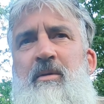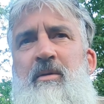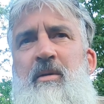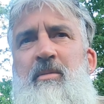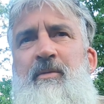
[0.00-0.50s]

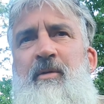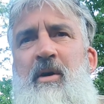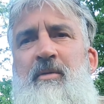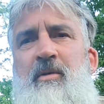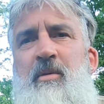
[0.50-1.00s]
number
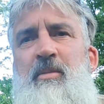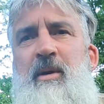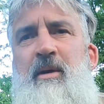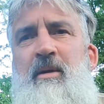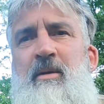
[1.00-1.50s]
5 could
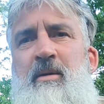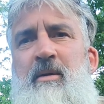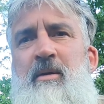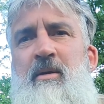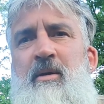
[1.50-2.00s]
be
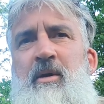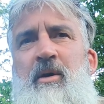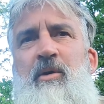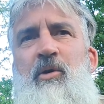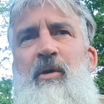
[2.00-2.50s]

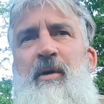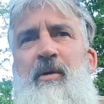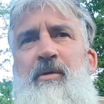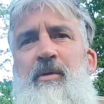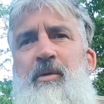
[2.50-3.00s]
knocking
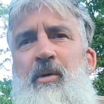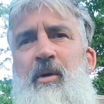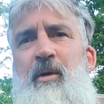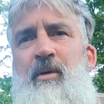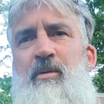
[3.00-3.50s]
on the
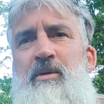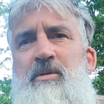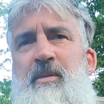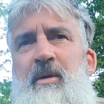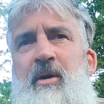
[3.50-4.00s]
door, which would be